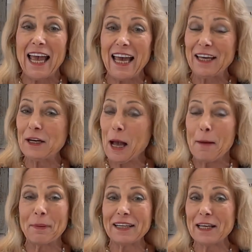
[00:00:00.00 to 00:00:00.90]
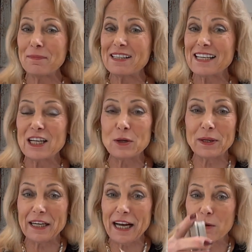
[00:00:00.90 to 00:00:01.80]
And my name is
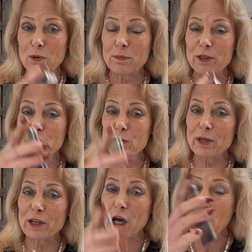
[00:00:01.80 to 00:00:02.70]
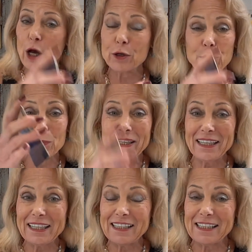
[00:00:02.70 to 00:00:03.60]
Ingrid, and I will be doing your
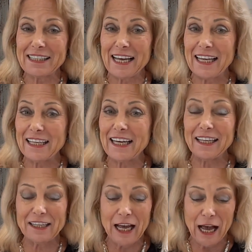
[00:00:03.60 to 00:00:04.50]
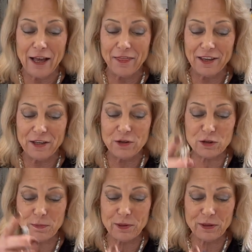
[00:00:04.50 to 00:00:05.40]
reading today. And Thank you,
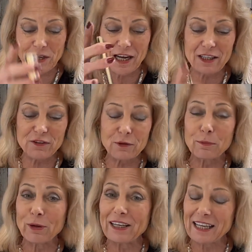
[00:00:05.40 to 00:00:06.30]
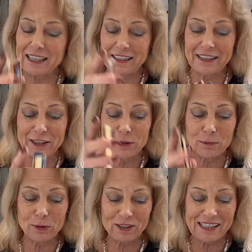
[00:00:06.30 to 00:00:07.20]
Spirit Guides, for bringing clear,
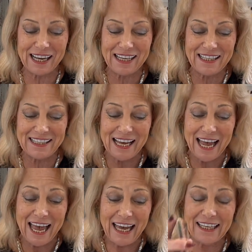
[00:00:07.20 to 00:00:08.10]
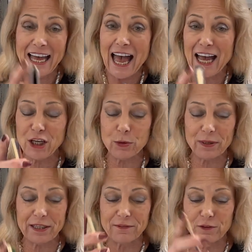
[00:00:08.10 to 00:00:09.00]
precise, and accurate
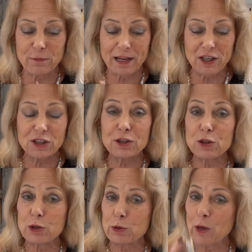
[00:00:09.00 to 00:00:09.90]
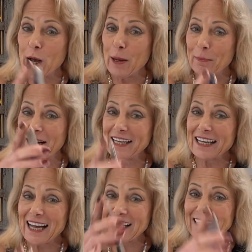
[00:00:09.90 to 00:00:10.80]
information to my
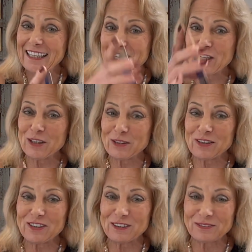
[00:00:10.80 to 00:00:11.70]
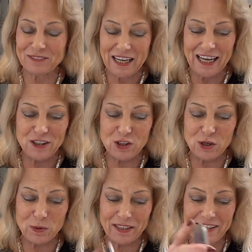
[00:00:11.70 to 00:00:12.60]
Leos. And
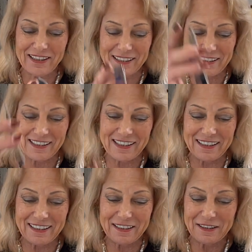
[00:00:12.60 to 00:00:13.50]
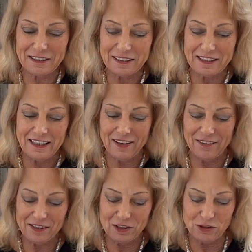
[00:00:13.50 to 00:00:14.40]
so it is. And
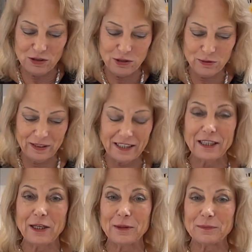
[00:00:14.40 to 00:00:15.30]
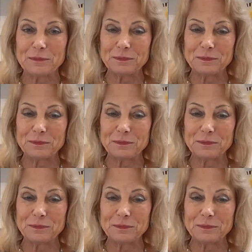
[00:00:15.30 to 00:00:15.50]
this is you, Leo.